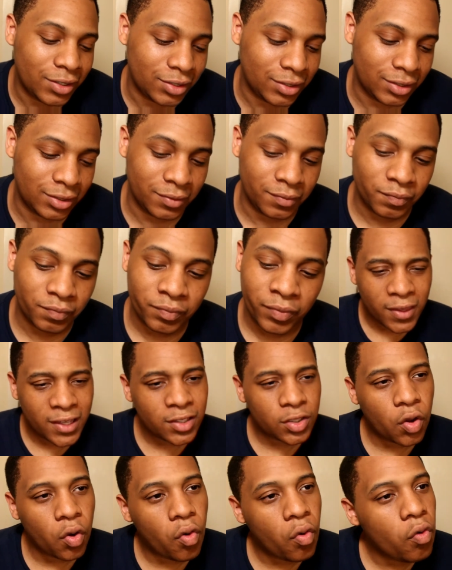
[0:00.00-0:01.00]
you. This
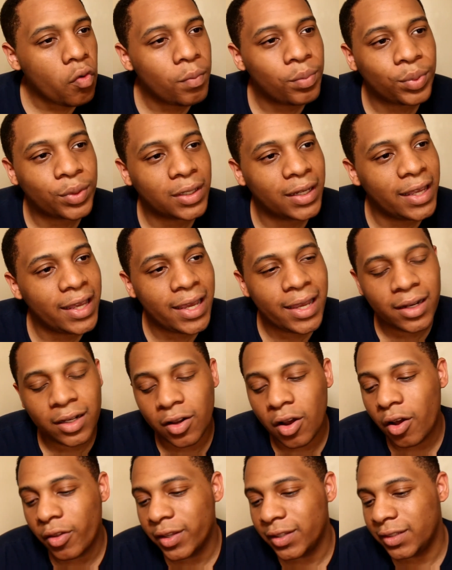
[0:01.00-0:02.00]
whole plan and
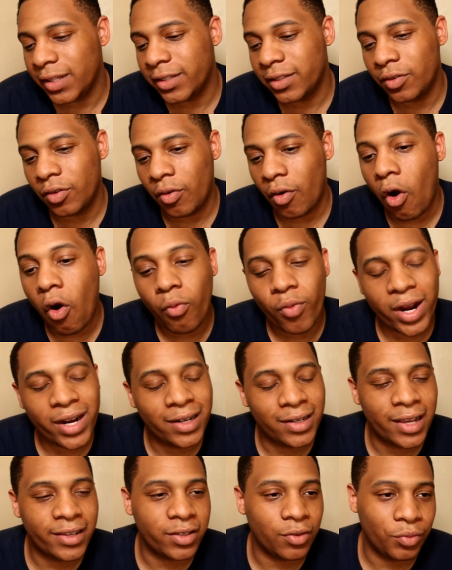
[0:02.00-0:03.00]
all this doesn't
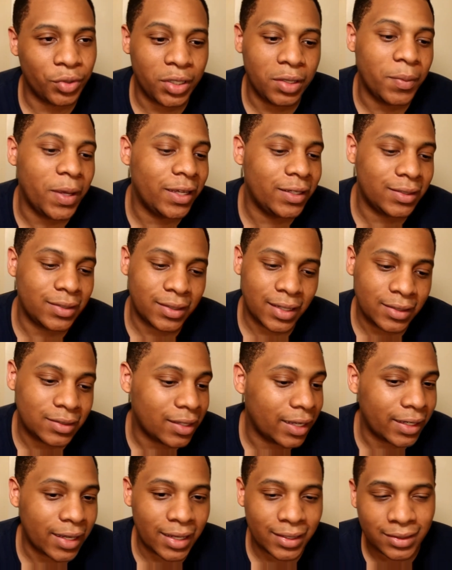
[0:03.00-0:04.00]
really make sense,
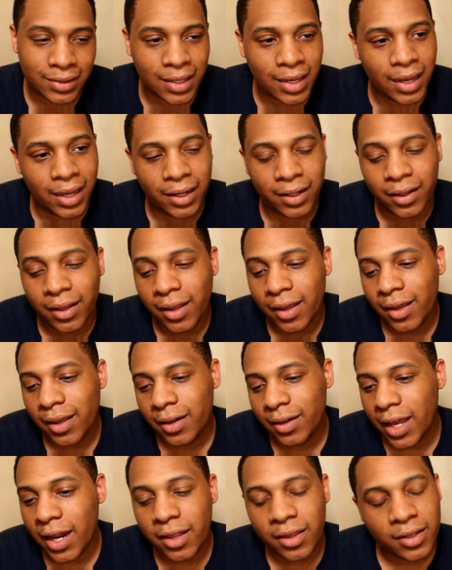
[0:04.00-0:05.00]
like I said.
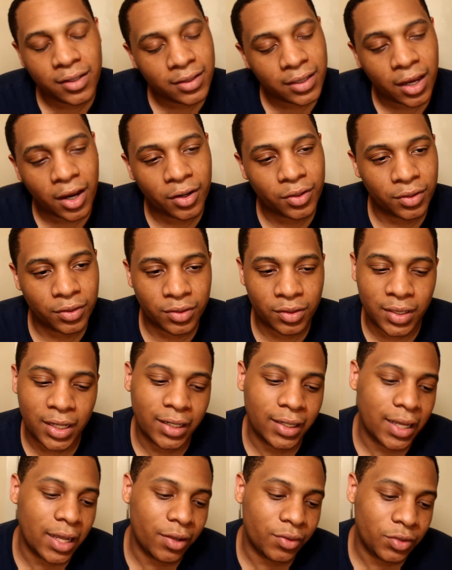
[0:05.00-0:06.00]
None of these characters are
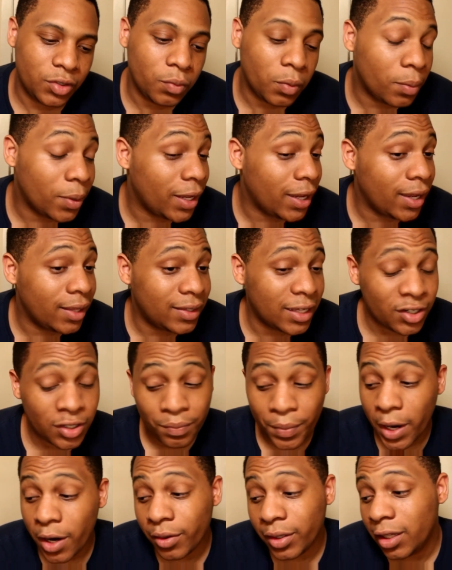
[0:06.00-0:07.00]
taking down Superman. They should
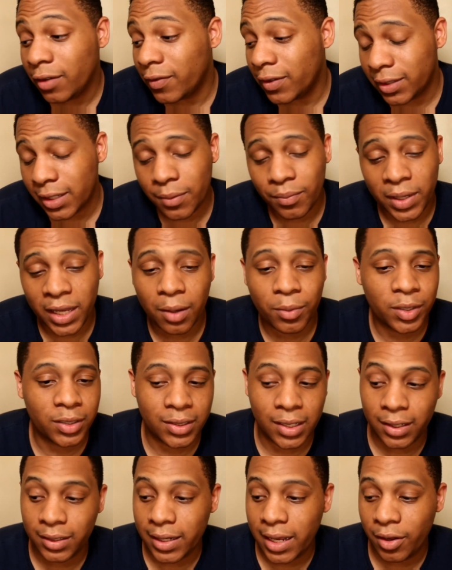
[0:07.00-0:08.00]
barely even be able to
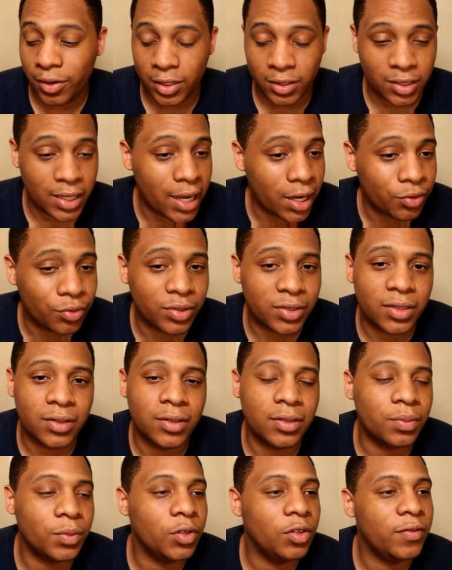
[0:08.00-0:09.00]
take down Enchantress in
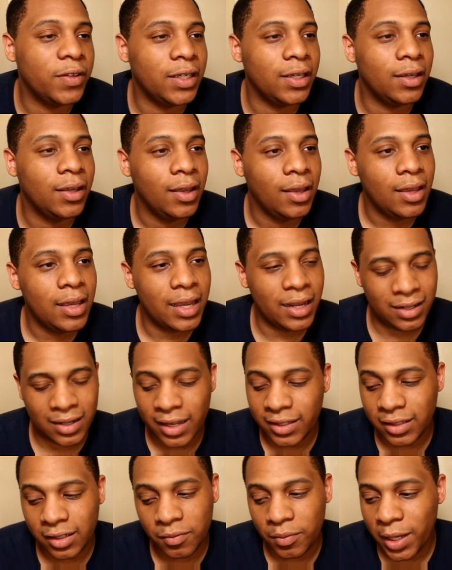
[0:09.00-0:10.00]
this movie. It
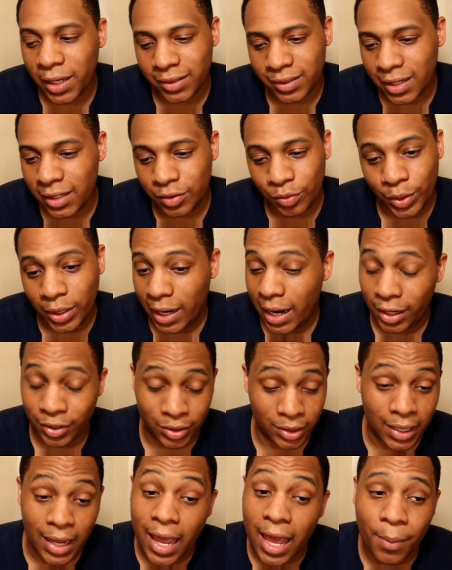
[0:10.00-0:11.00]
doesn't even make sense when it
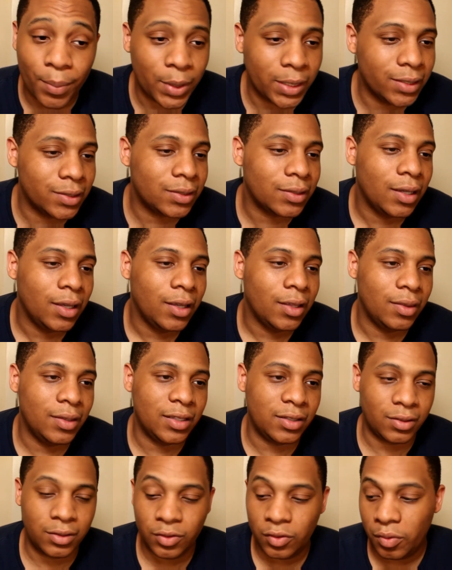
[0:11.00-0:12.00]
actually happens,
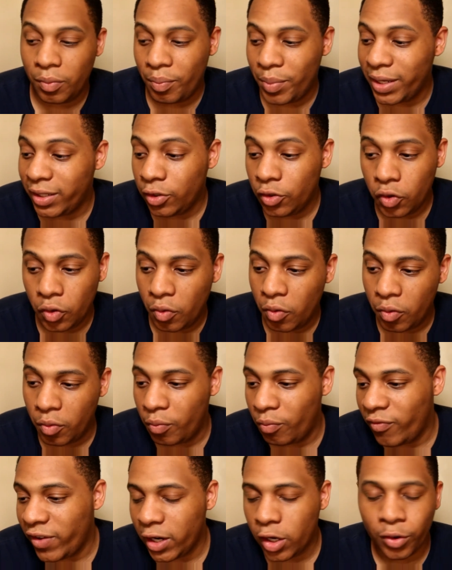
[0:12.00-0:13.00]
this little
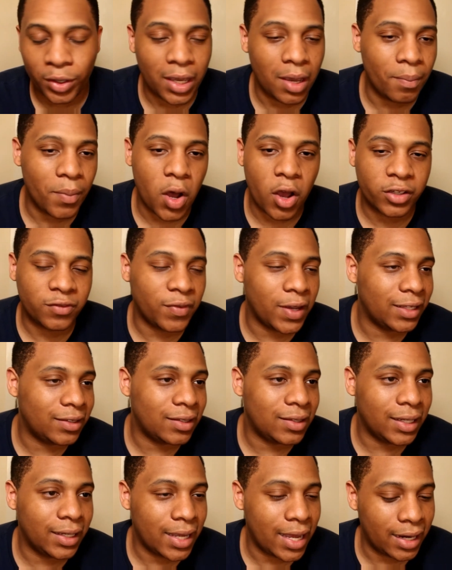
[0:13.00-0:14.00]
video game boss fight that
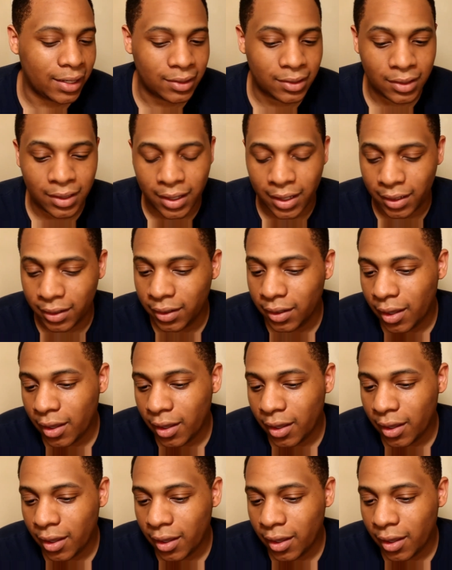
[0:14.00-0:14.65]
they got at the end.